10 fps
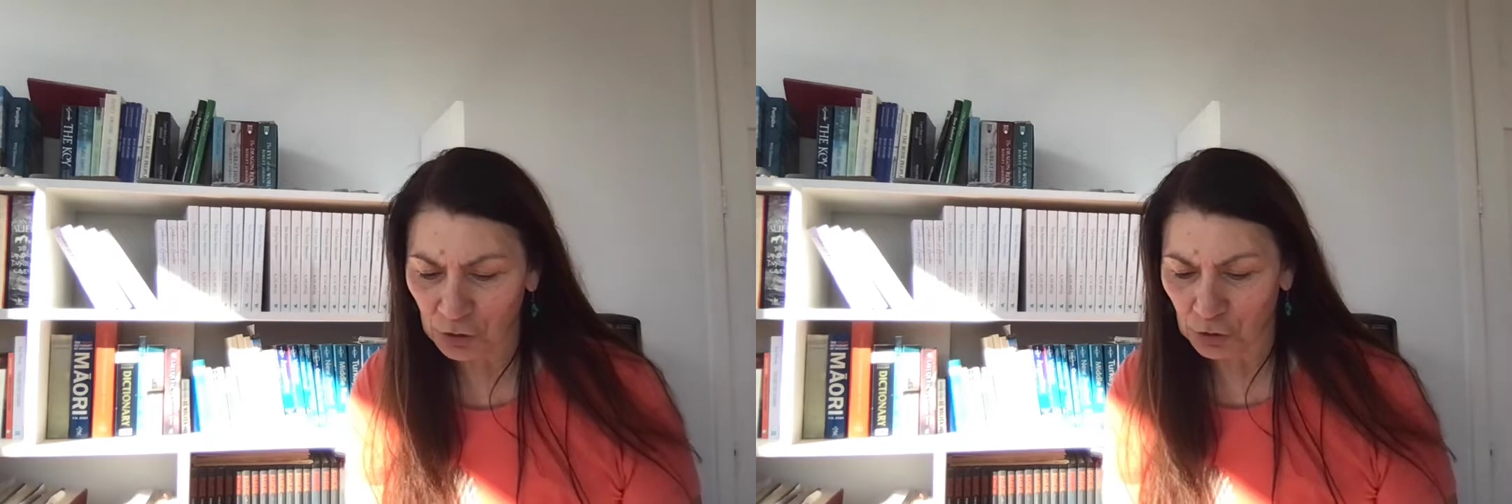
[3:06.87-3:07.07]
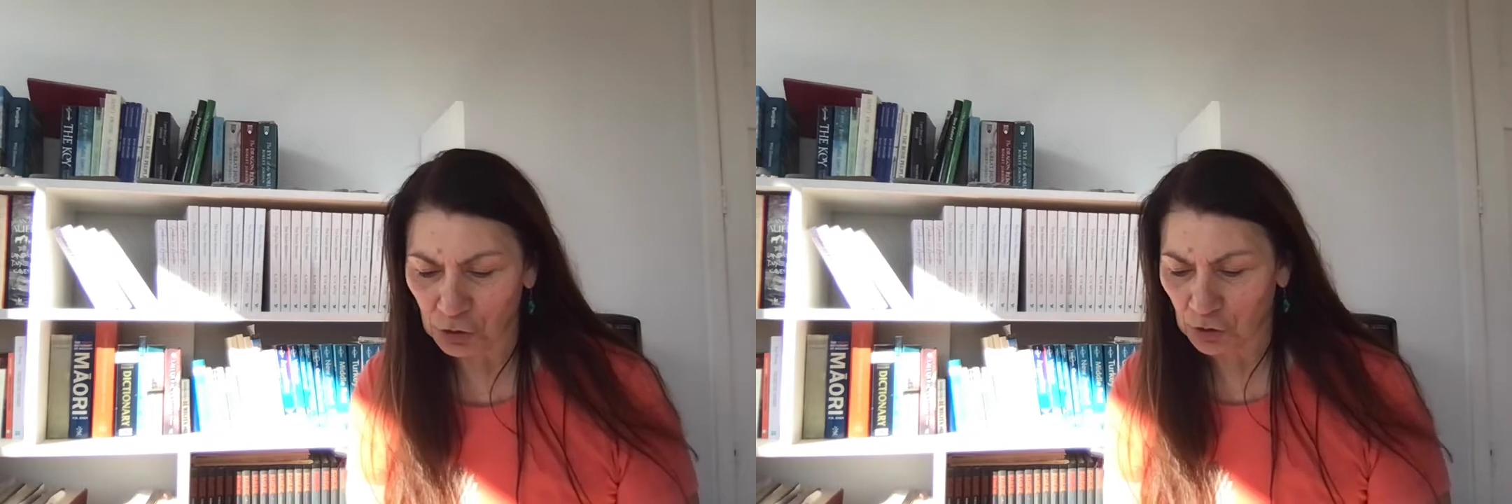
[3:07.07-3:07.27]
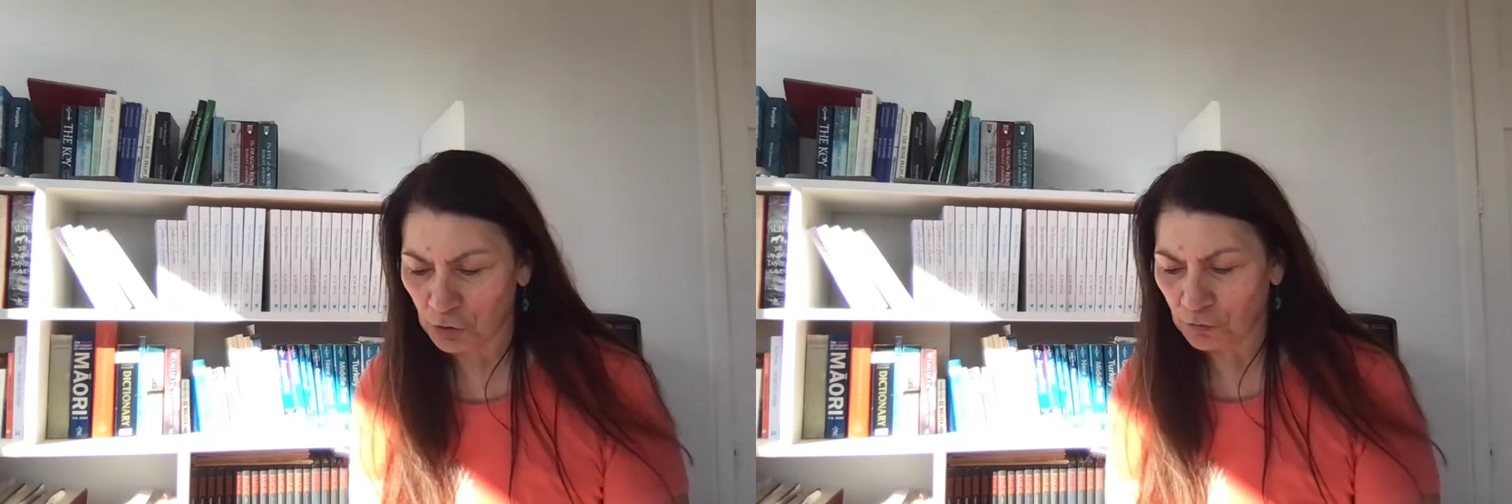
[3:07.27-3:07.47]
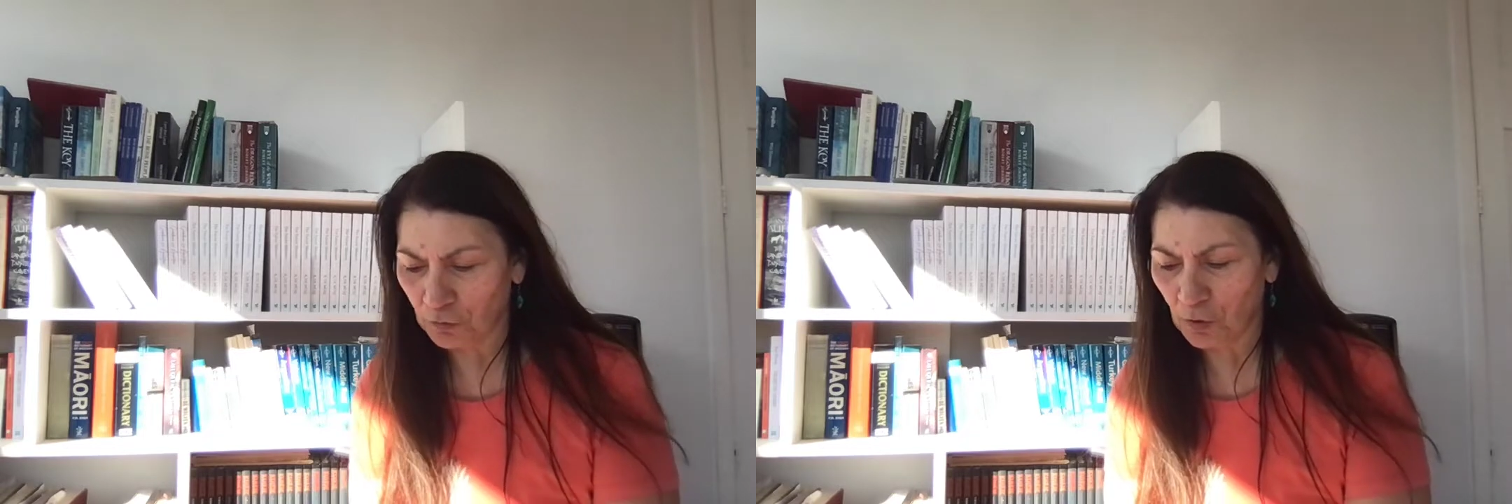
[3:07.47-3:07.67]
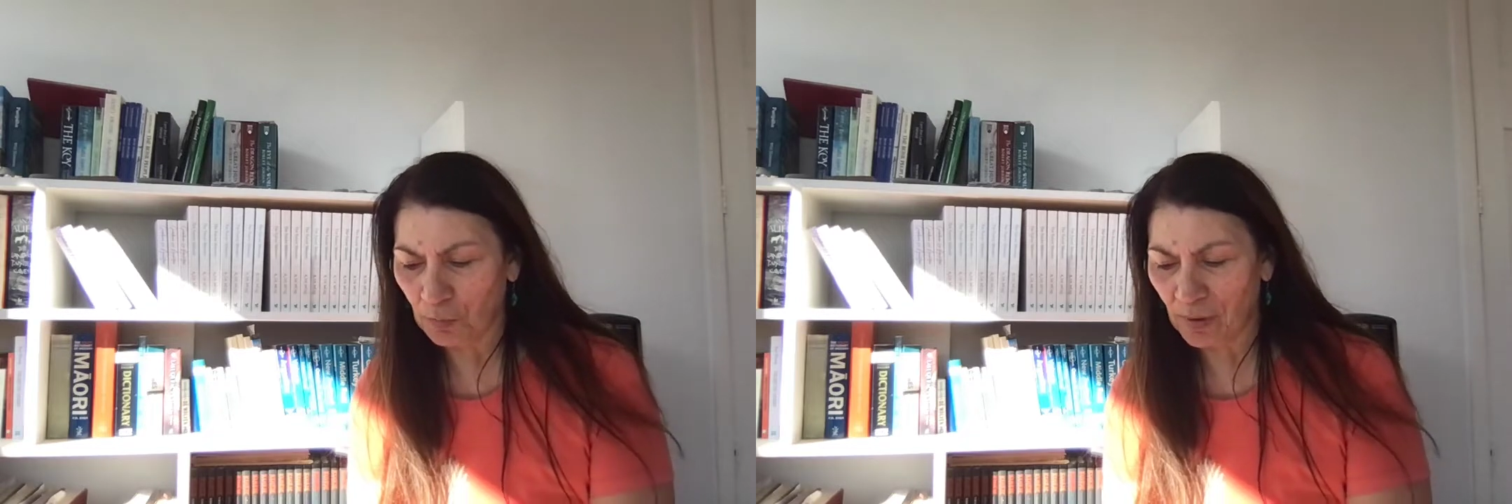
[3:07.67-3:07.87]
choose
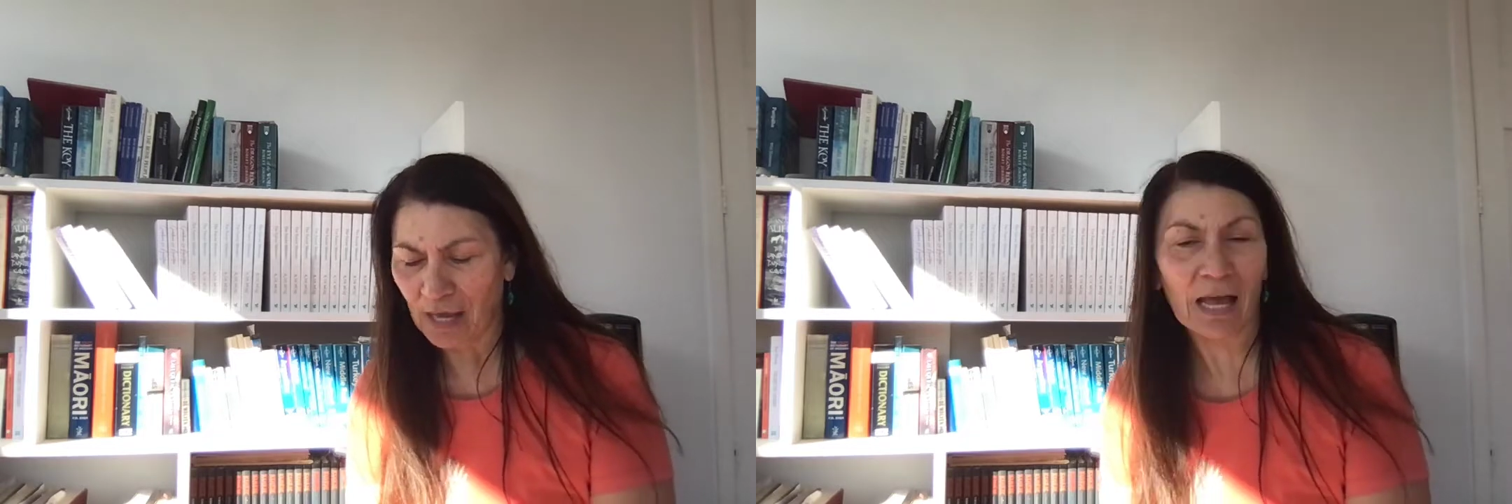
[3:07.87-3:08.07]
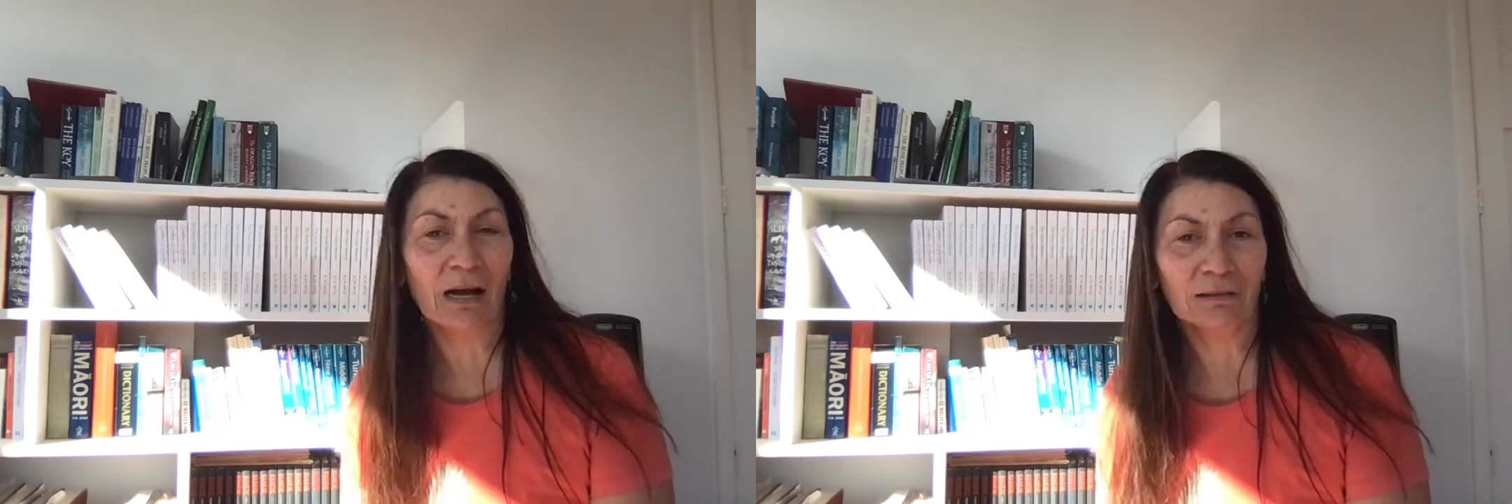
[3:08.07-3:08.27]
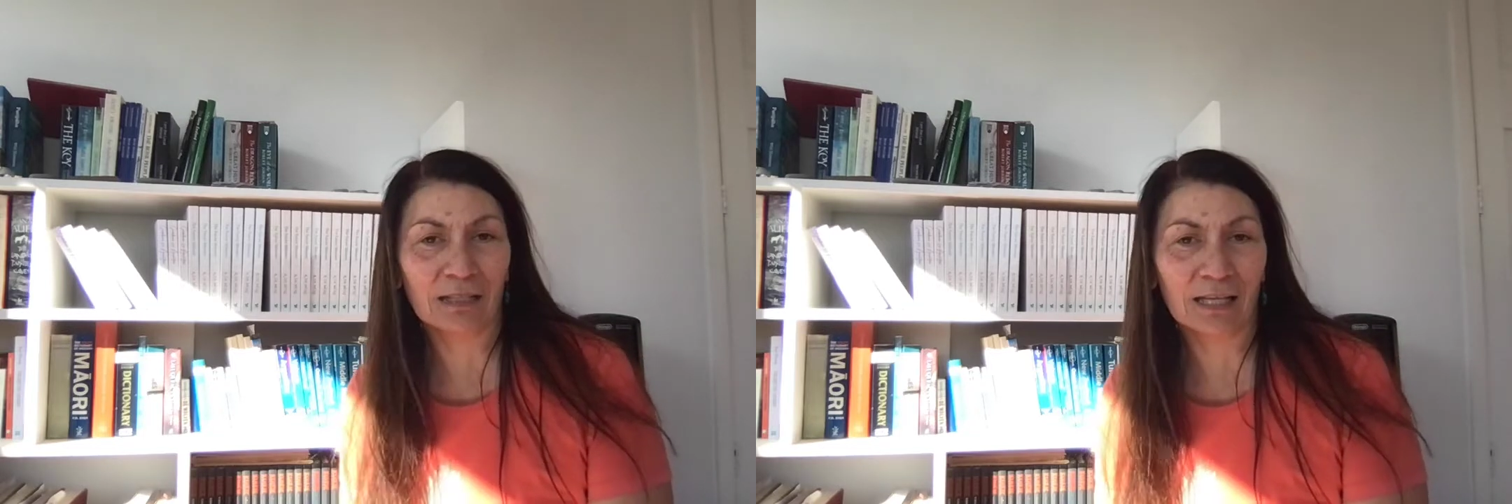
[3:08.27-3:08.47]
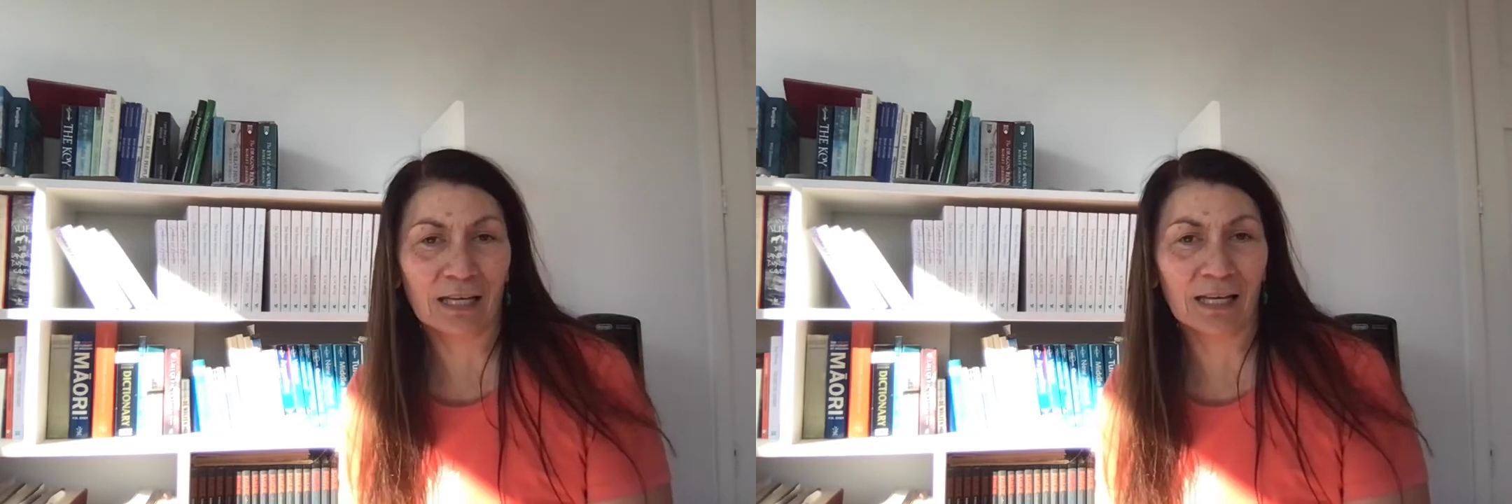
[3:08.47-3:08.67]
from out there,